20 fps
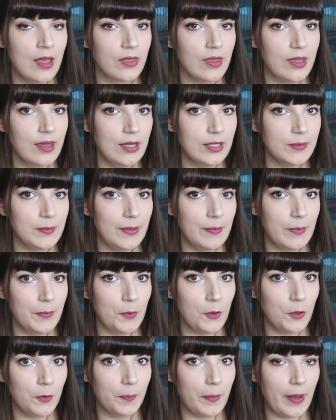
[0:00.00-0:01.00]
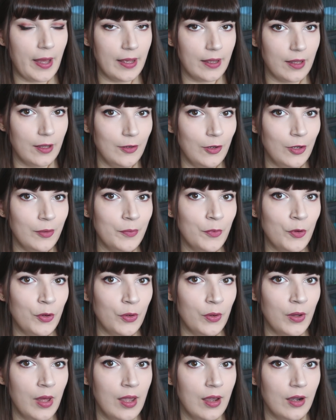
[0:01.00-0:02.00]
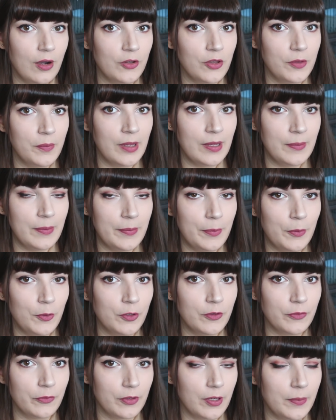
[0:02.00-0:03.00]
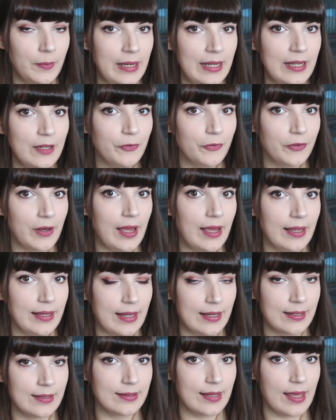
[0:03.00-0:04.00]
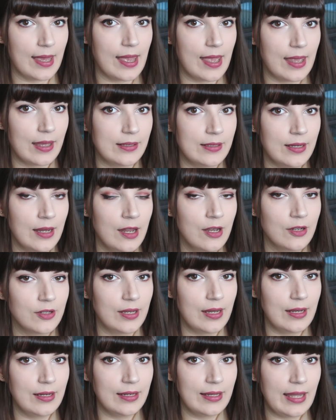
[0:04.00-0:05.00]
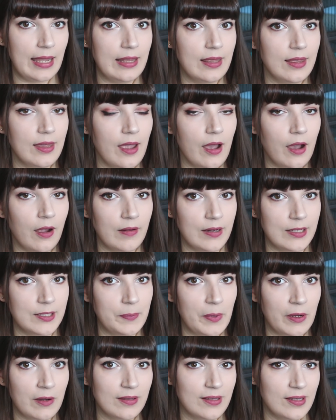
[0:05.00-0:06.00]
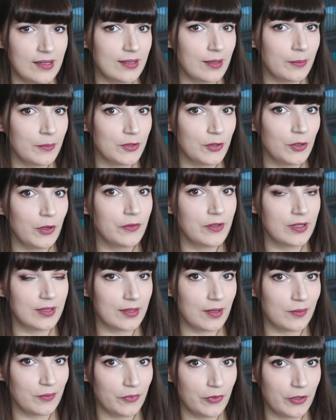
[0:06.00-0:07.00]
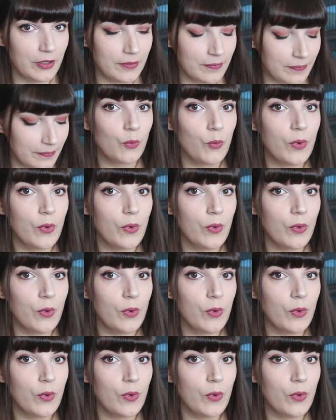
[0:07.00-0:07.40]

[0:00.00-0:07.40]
The ears may be pulled back a lot more, or they may be pulled completely flat against their head to indicate that they are experiencing some sort of discomfort.